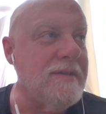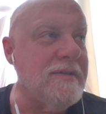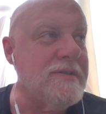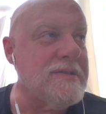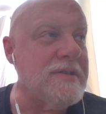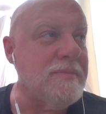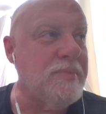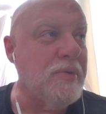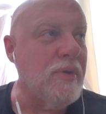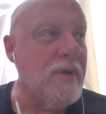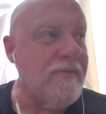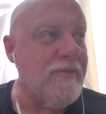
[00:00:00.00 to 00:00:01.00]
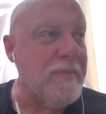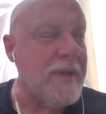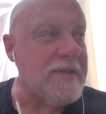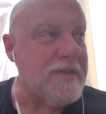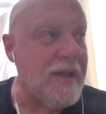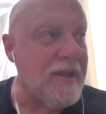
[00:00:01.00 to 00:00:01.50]
supportive of
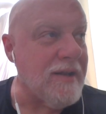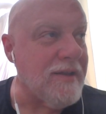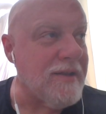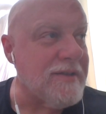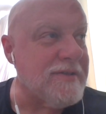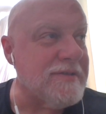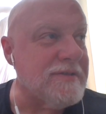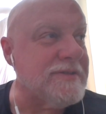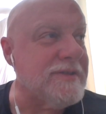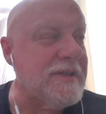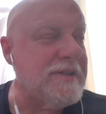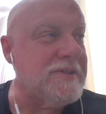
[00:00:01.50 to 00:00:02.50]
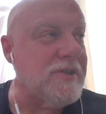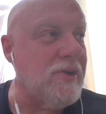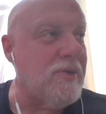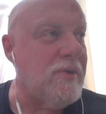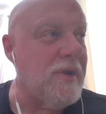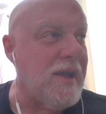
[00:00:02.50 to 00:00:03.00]
my channel and it's like
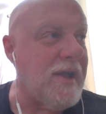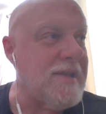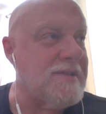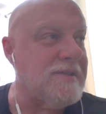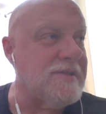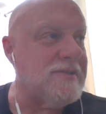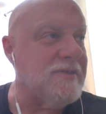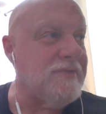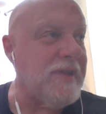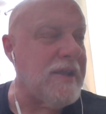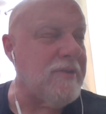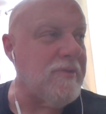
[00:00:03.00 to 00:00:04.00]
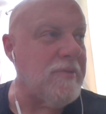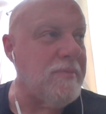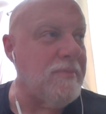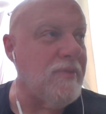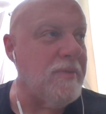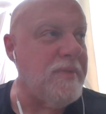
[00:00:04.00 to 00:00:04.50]
so nice and so flattering when
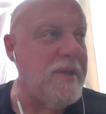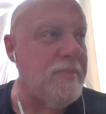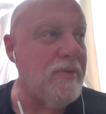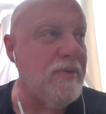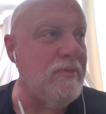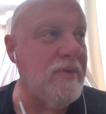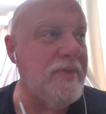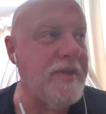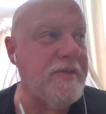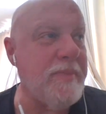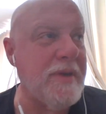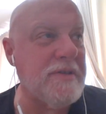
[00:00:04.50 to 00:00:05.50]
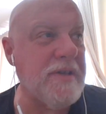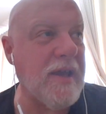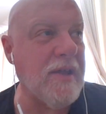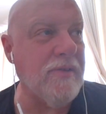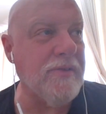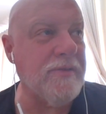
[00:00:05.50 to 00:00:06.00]
when people who with these big
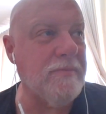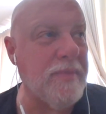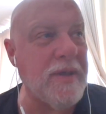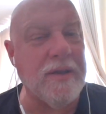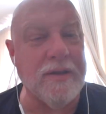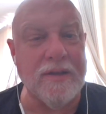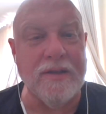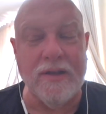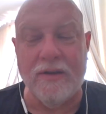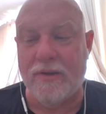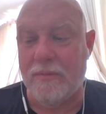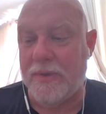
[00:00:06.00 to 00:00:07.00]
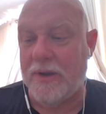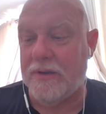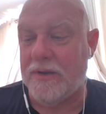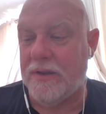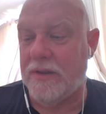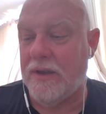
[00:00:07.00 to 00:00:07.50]
channels big you know compared
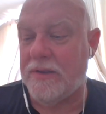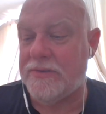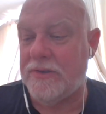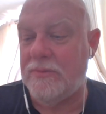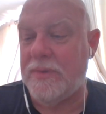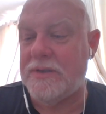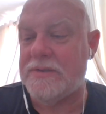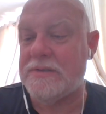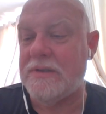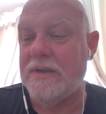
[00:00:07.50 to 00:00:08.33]
to us newbies